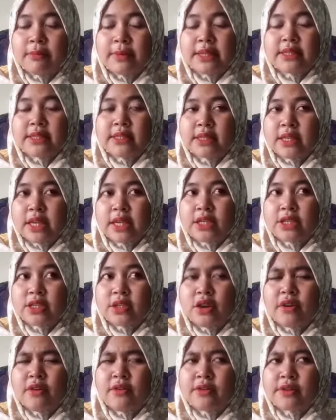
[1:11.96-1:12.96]

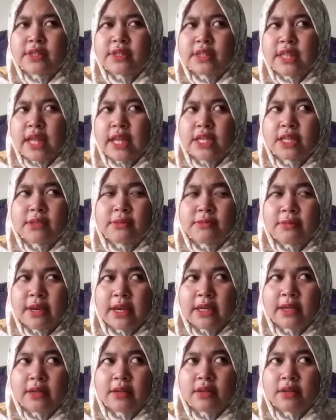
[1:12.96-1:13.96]
message or
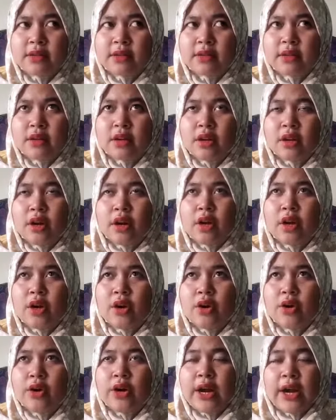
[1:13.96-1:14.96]
statement
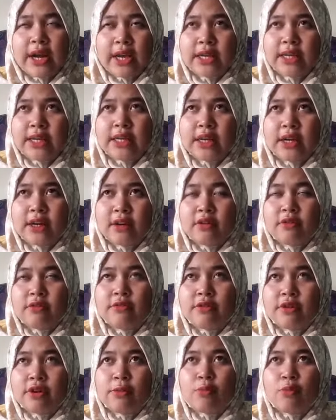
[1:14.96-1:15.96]
or idea
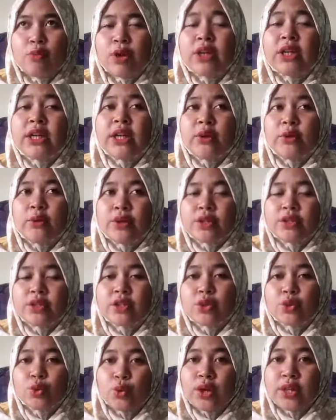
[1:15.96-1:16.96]
from one
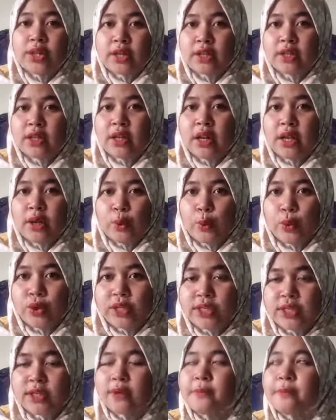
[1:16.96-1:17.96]
language to another
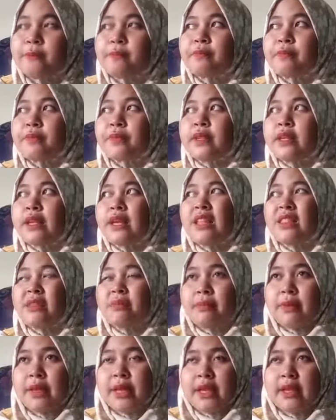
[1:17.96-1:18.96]
language.
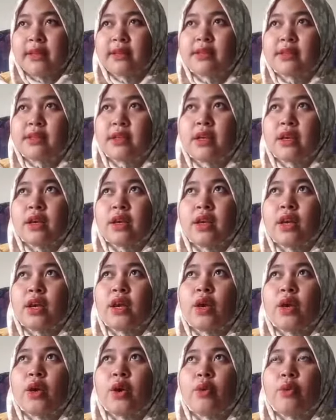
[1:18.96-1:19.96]
It means
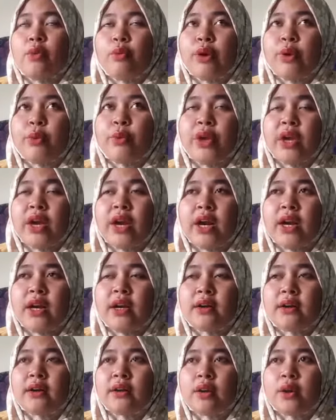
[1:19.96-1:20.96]
when we
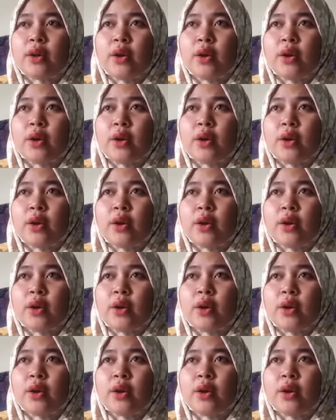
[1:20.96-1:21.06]
are